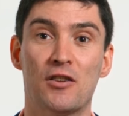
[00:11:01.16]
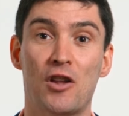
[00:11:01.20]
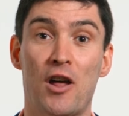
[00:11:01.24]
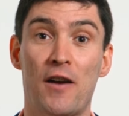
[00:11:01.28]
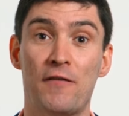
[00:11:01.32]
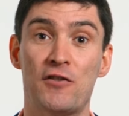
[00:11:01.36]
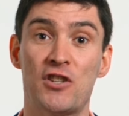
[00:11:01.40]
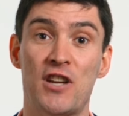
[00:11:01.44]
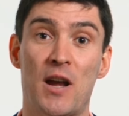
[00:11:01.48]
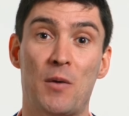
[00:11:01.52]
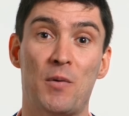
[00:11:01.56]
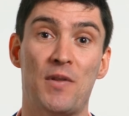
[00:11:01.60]

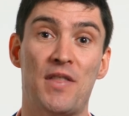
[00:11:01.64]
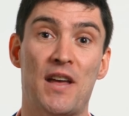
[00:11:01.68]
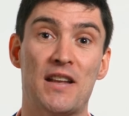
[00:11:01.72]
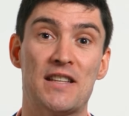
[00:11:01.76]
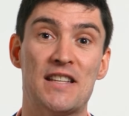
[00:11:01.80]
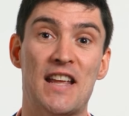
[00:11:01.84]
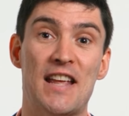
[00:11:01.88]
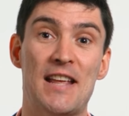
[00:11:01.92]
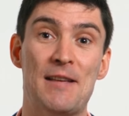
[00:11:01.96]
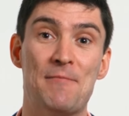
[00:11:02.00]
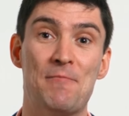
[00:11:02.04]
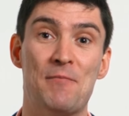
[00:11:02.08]
live chat with our
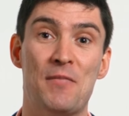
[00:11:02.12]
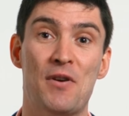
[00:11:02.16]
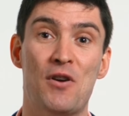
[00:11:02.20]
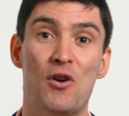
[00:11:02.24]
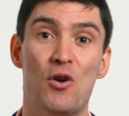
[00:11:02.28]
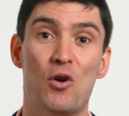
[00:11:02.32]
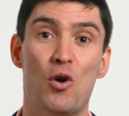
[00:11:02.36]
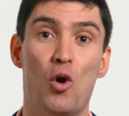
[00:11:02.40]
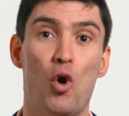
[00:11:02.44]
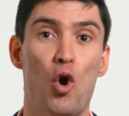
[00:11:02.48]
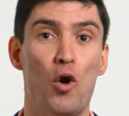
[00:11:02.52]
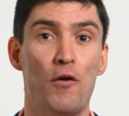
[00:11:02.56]
team,
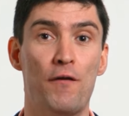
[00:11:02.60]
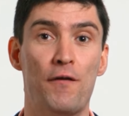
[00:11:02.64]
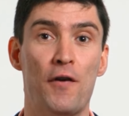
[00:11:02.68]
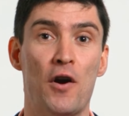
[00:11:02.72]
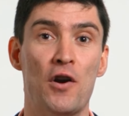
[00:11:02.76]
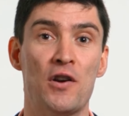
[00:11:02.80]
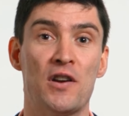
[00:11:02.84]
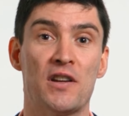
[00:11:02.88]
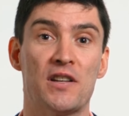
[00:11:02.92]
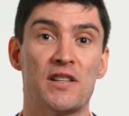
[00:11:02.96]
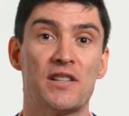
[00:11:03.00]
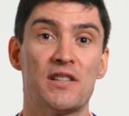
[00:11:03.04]
or
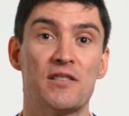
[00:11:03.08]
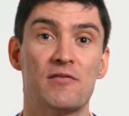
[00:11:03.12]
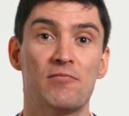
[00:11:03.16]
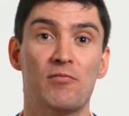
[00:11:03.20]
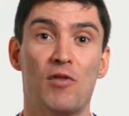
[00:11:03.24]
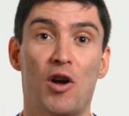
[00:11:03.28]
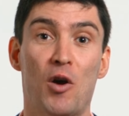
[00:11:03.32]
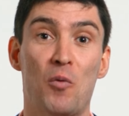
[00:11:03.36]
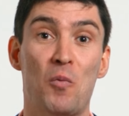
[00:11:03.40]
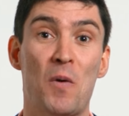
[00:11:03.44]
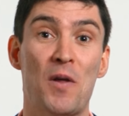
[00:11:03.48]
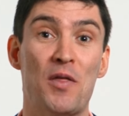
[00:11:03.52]
phone us
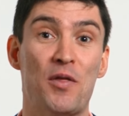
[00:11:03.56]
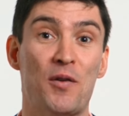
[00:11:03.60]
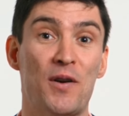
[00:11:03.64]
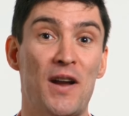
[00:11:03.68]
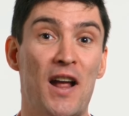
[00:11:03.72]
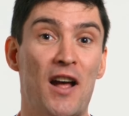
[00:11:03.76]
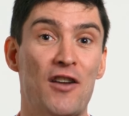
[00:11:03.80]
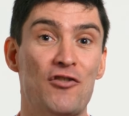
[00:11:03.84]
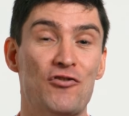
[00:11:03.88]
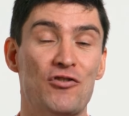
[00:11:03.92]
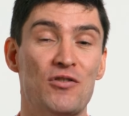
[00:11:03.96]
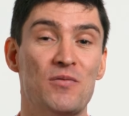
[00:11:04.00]
on
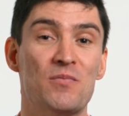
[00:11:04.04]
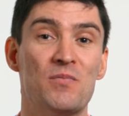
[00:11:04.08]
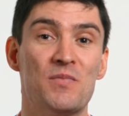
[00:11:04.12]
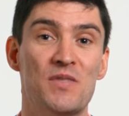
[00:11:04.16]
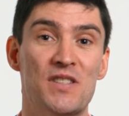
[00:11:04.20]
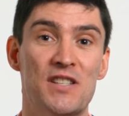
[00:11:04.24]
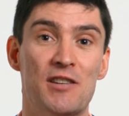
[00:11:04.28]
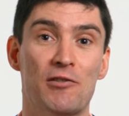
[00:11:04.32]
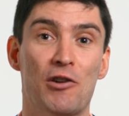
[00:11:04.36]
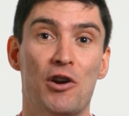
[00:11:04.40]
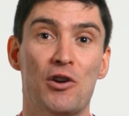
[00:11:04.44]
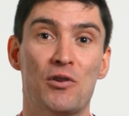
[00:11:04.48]
1300
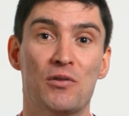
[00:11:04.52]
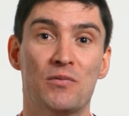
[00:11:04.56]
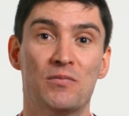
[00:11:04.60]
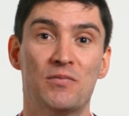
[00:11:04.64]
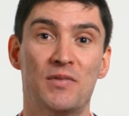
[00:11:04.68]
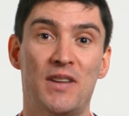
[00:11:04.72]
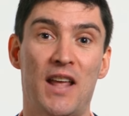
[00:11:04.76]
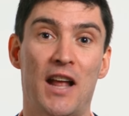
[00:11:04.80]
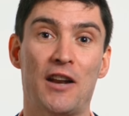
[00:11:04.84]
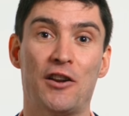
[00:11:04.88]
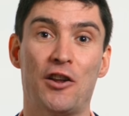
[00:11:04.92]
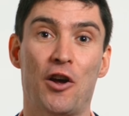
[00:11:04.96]

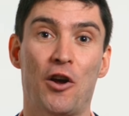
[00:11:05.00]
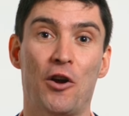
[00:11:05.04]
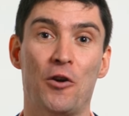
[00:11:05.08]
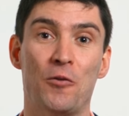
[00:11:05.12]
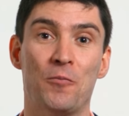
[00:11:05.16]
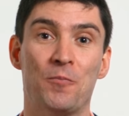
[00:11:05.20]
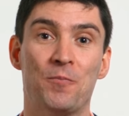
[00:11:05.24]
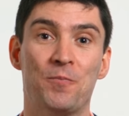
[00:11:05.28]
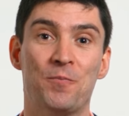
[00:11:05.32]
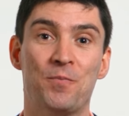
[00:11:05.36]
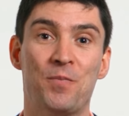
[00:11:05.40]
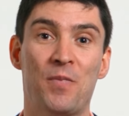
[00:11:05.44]
0GET-GO.